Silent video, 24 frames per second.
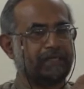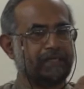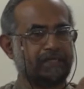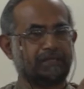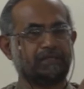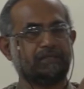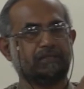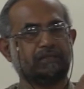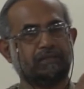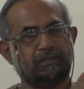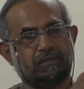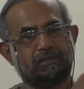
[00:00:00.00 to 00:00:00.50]

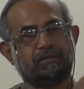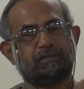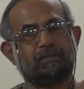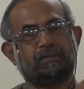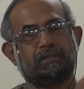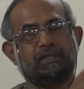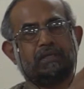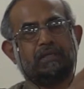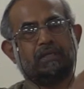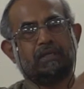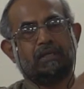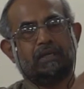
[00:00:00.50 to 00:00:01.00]
nature
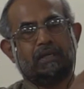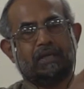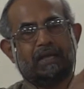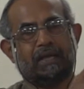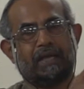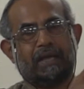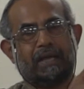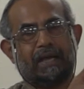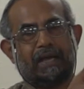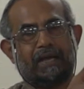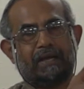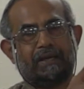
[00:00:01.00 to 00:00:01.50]

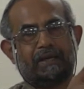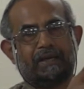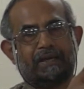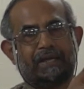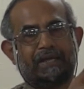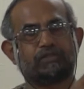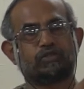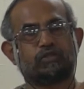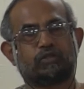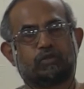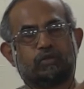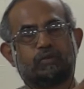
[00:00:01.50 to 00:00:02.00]
and
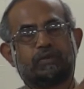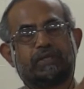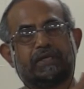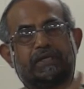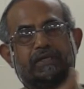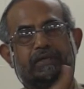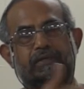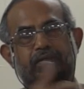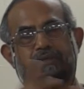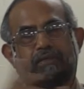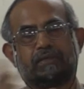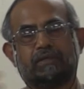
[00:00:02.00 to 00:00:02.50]

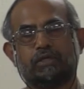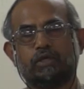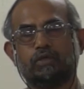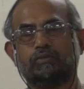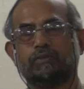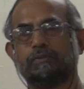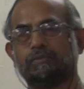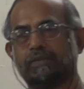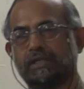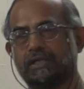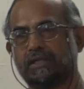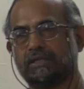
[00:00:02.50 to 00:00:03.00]
excluded
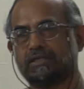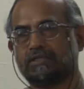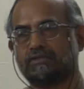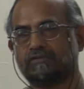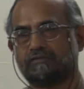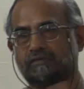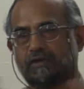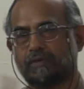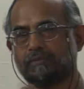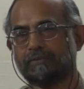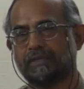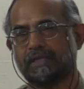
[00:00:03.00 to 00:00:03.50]
human beings
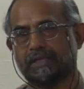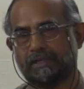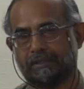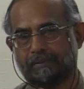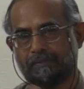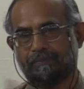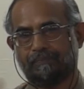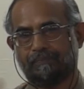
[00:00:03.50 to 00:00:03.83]
from that.